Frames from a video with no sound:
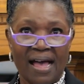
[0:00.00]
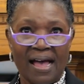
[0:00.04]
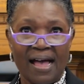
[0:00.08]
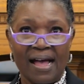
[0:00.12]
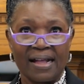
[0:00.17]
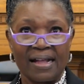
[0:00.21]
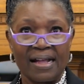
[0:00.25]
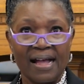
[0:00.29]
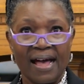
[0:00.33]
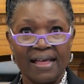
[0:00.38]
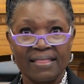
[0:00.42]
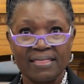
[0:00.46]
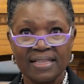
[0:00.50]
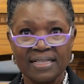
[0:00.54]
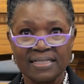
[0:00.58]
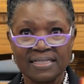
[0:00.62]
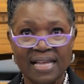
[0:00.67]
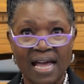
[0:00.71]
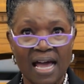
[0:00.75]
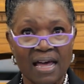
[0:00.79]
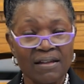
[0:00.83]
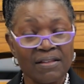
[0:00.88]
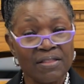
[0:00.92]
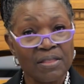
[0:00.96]
I got this
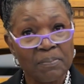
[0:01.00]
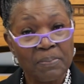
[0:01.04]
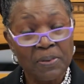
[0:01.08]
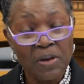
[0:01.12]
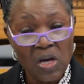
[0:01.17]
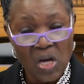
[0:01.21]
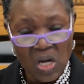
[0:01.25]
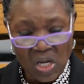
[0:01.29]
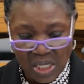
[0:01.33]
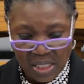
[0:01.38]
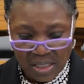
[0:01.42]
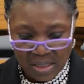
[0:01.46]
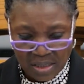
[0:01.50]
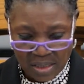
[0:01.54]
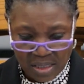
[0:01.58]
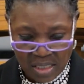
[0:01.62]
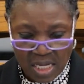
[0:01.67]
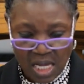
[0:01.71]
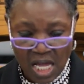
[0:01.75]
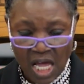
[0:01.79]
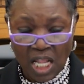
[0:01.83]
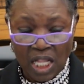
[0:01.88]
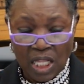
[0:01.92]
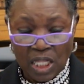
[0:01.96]
out of the book.
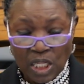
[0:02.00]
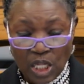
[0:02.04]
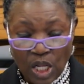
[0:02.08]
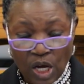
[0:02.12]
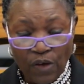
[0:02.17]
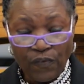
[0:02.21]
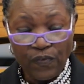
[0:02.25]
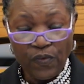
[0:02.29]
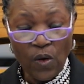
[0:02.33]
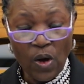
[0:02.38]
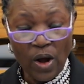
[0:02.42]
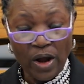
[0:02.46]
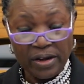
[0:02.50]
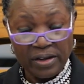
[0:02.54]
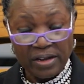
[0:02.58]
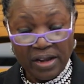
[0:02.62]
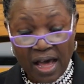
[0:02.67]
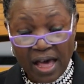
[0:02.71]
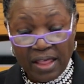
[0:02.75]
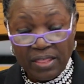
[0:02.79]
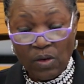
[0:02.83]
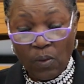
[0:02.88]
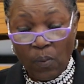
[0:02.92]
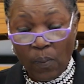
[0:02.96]
Look for
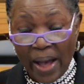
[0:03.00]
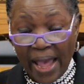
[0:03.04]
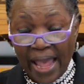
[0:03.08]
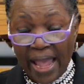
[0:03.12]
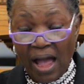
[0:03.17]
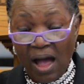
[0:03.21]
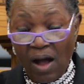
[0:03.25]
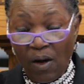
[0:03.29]
another way,